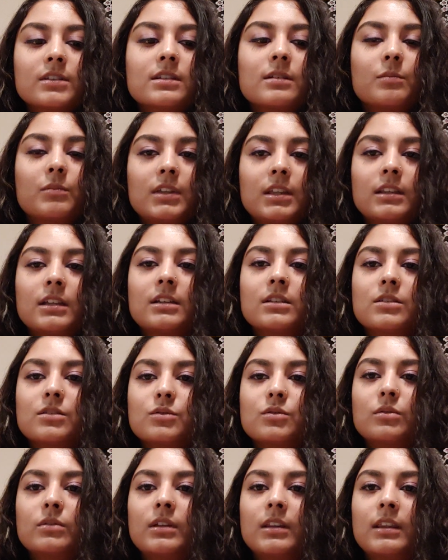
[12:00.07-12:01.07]
it's something that's
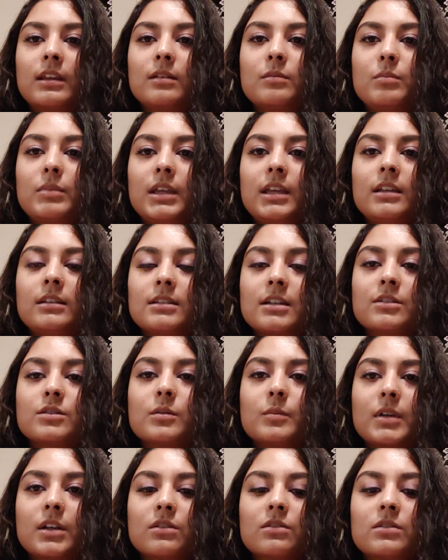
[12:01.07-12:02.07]
truly like being
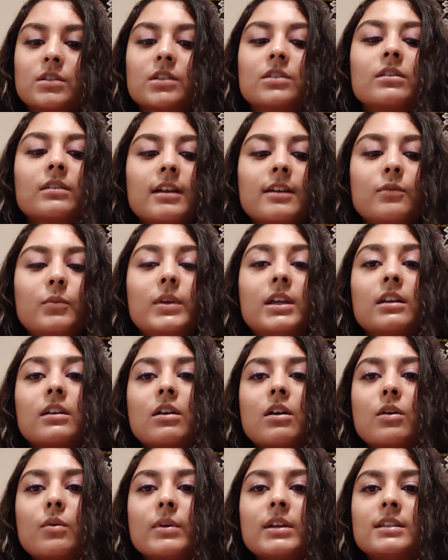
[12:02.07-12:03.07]
detrimental to their life, we can
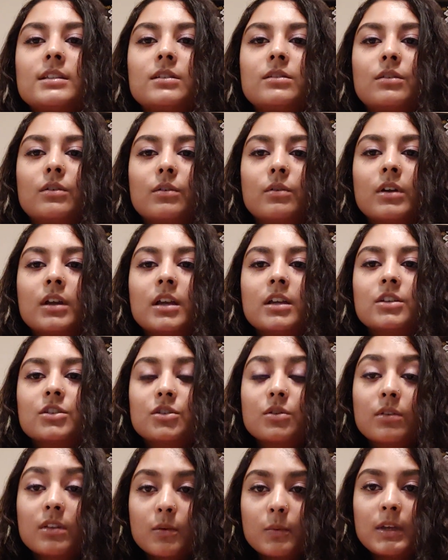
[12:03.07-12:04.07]
always, you know,
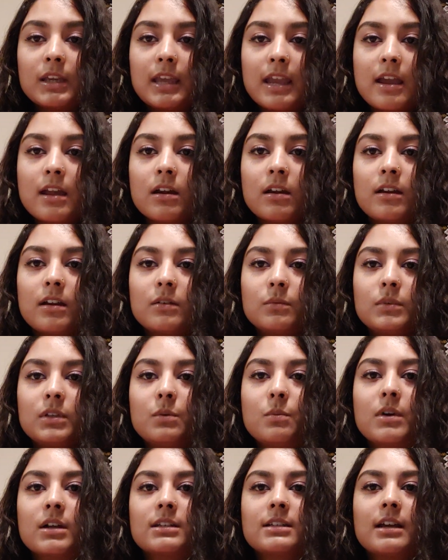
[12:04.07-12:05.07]
show that we care and
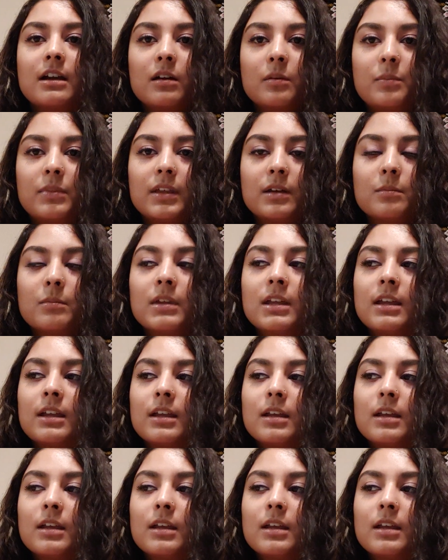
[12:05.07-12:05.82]
we want to help them.